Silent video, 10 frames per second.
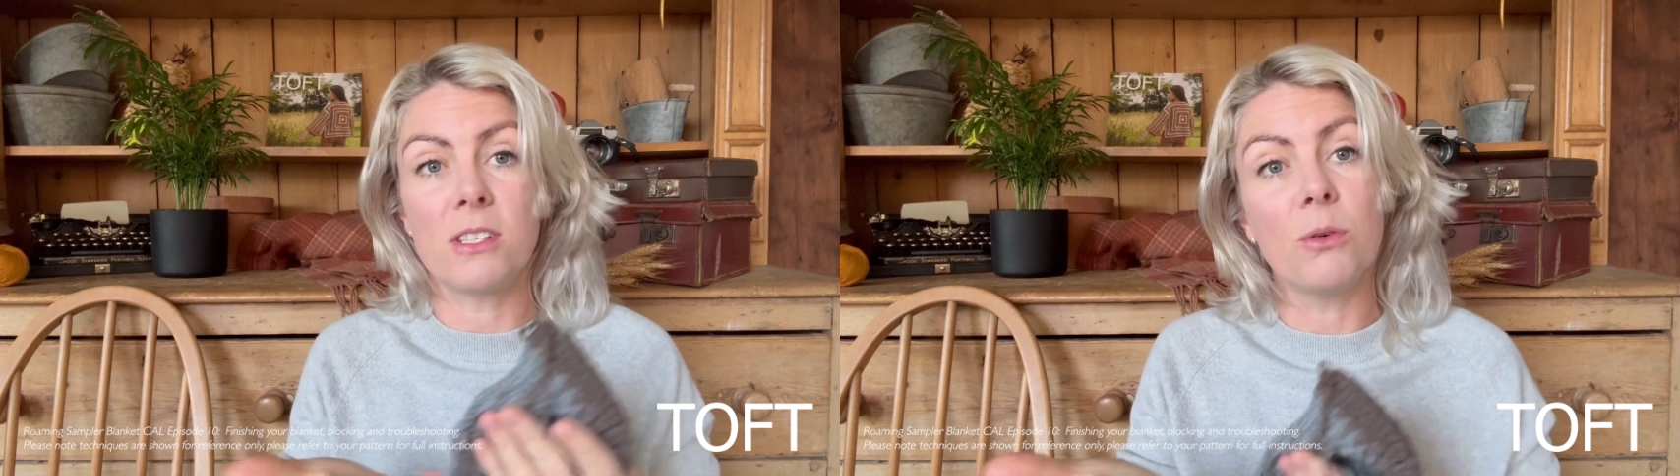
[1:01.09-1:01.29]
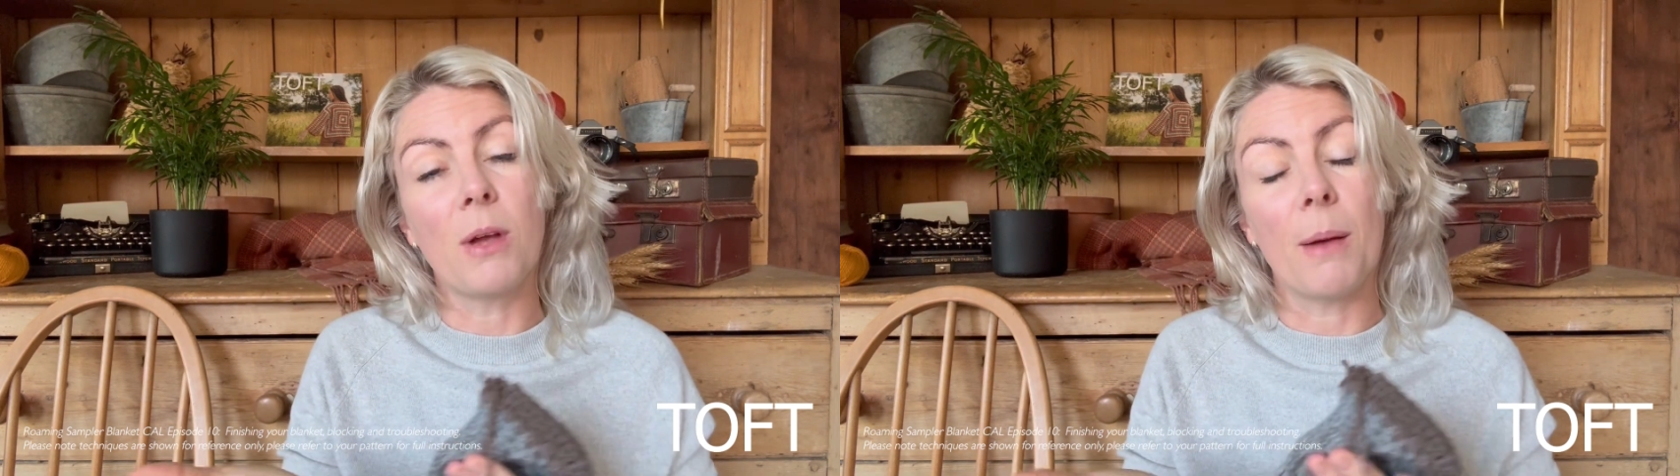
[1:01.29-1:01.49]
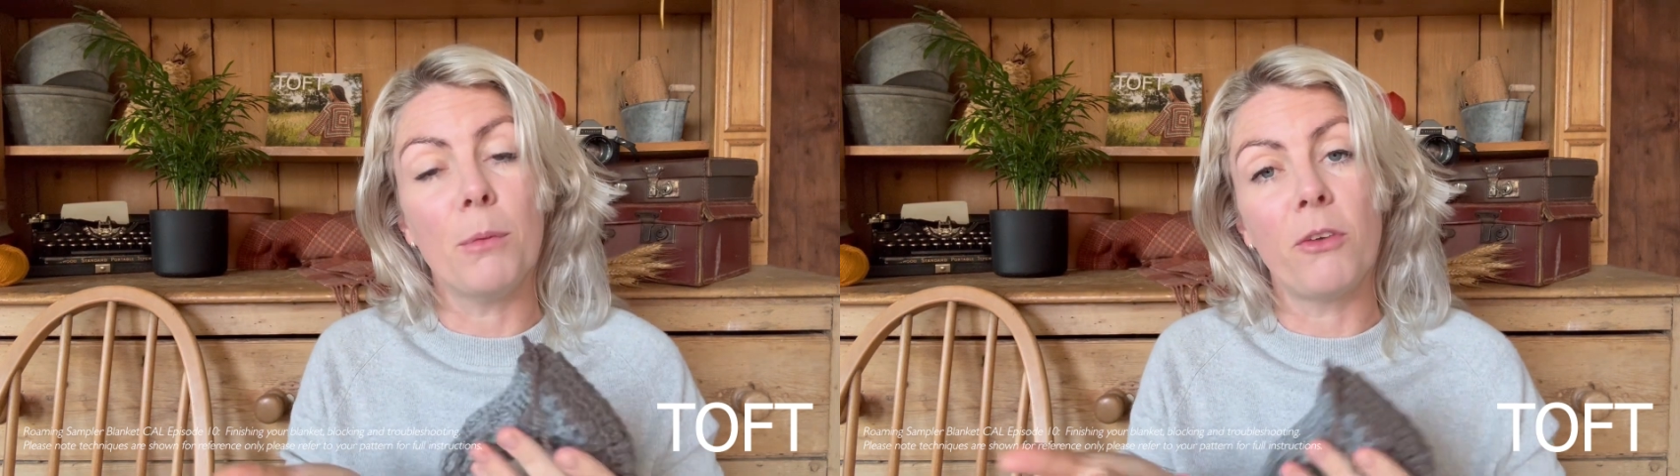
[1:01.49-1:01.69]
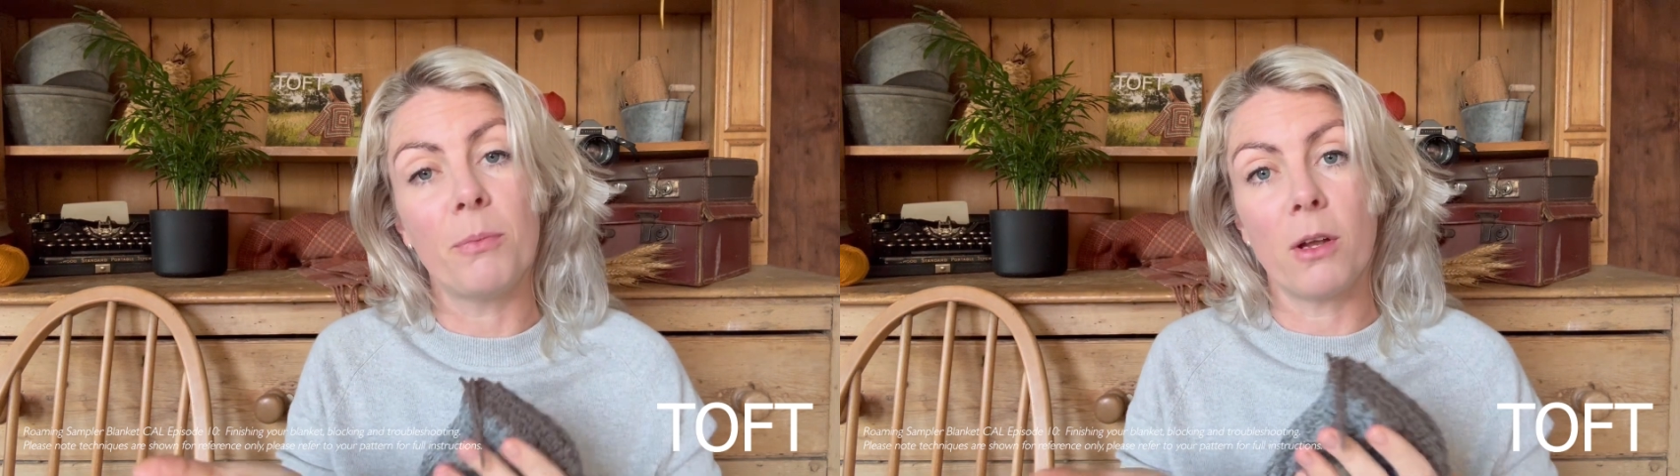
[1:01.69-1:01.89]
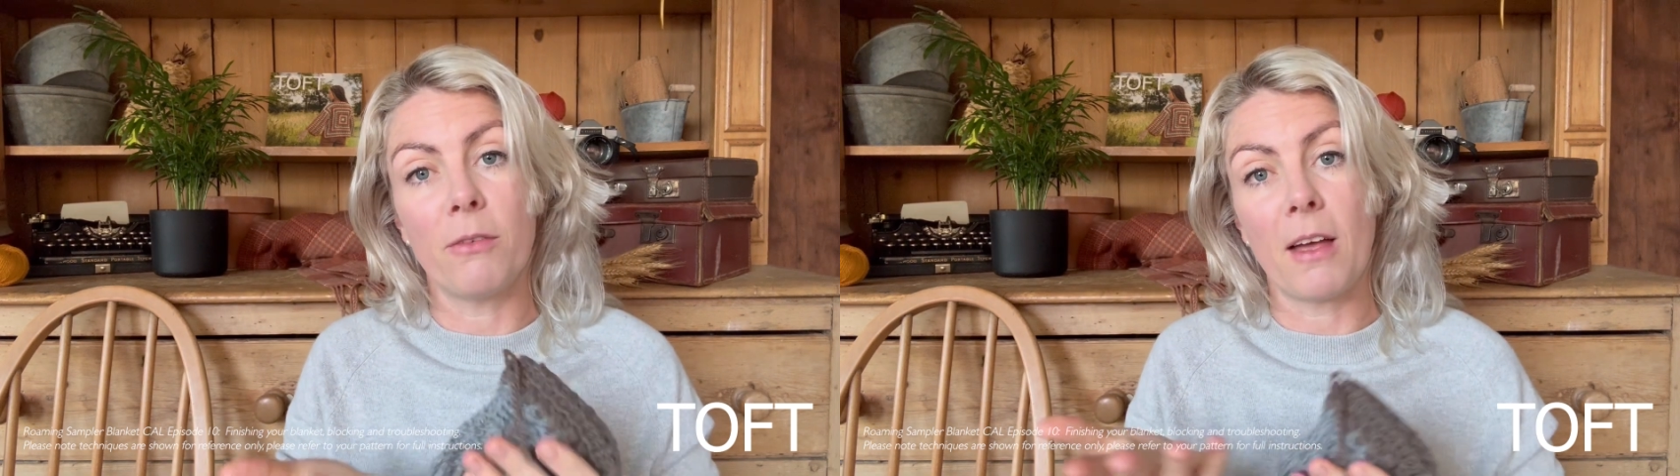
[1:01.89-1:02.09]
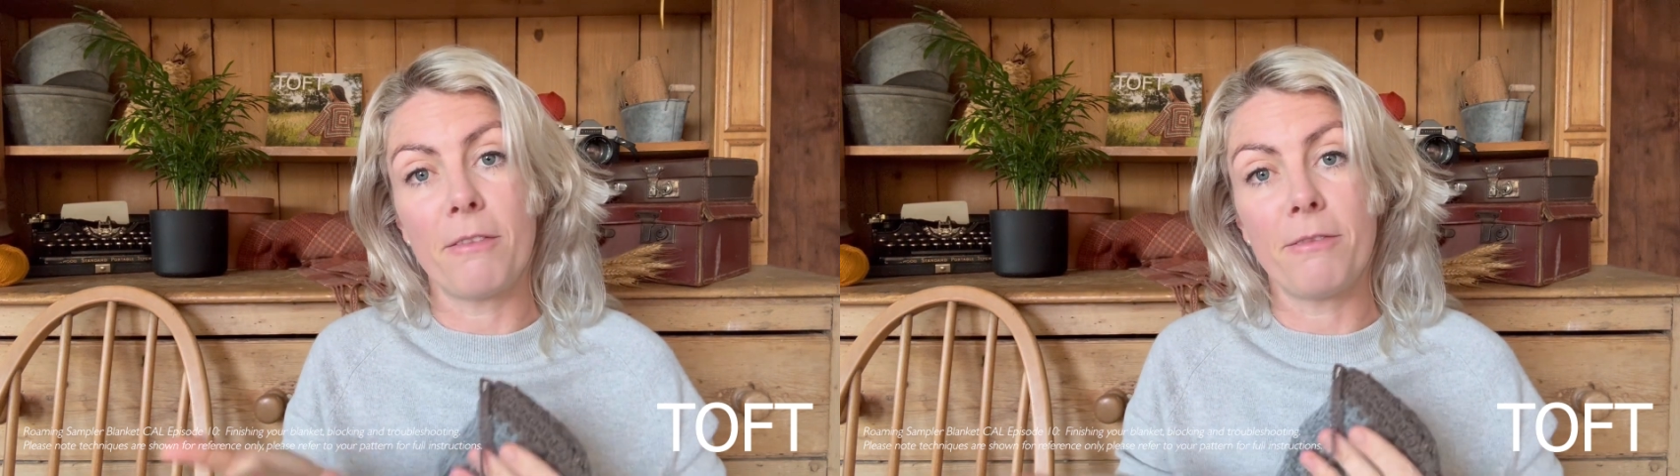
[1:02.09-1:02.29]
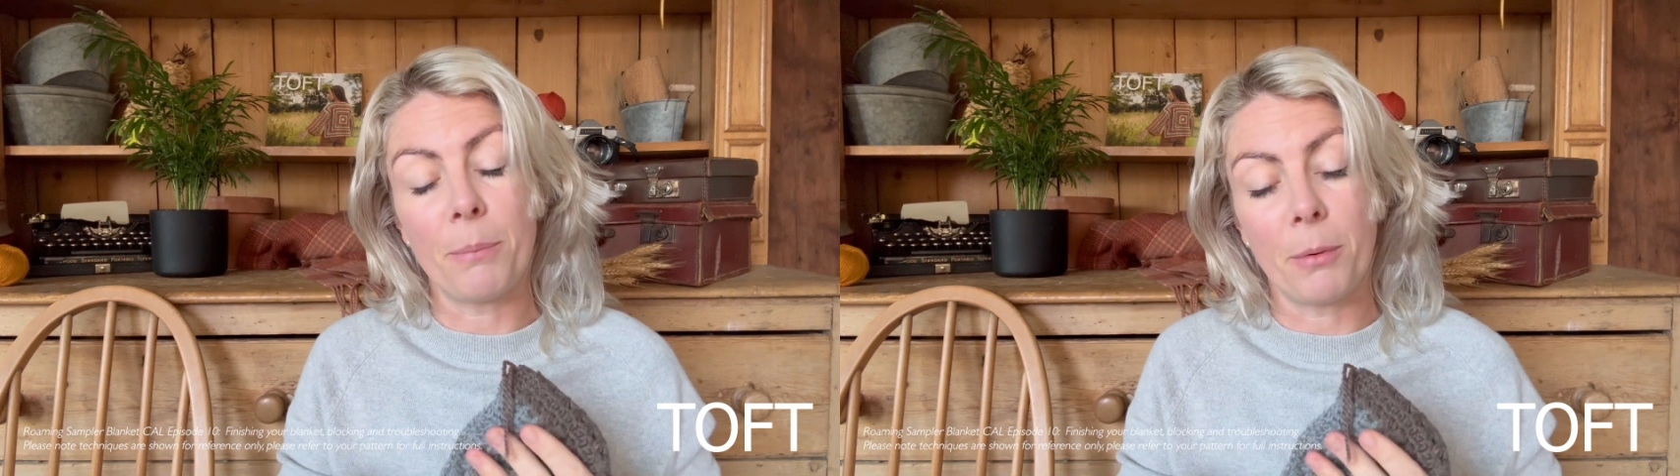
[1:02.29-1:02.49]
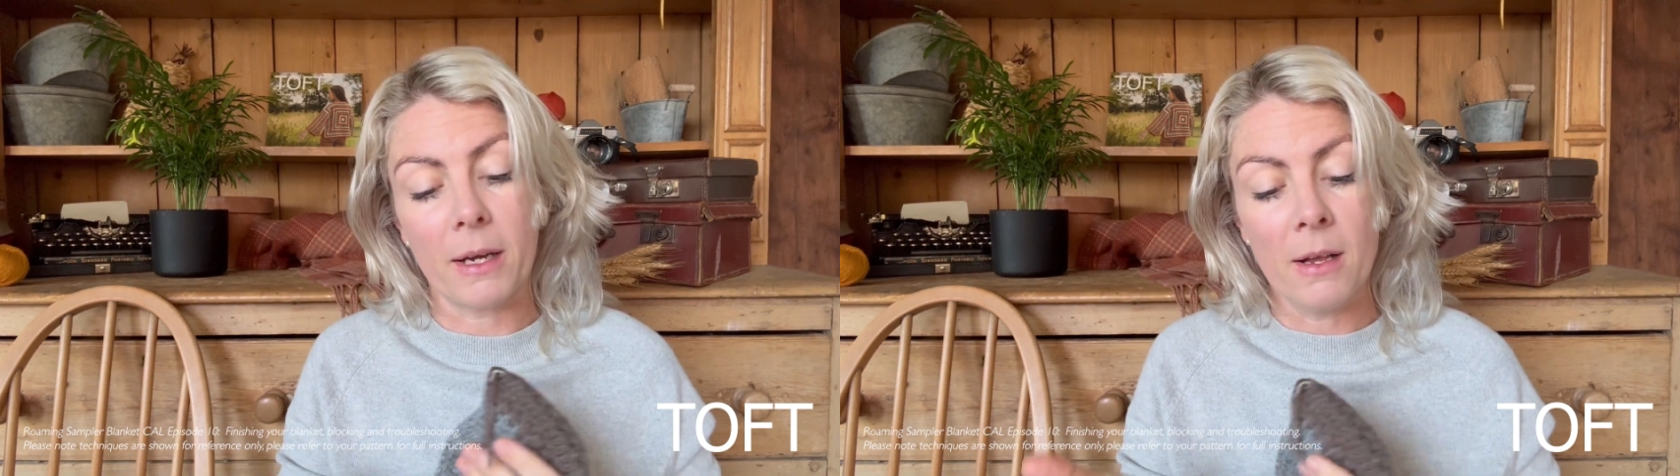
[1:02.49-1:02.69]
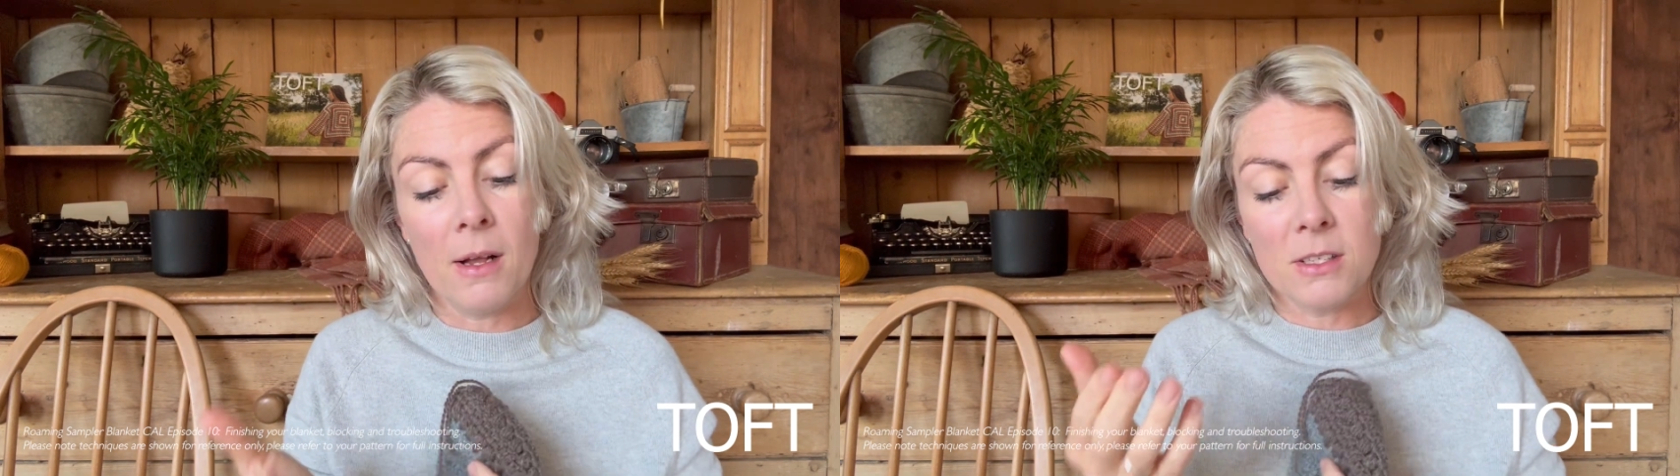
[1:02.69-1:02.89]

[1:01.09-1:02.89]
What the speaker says: still get movement of that fabric.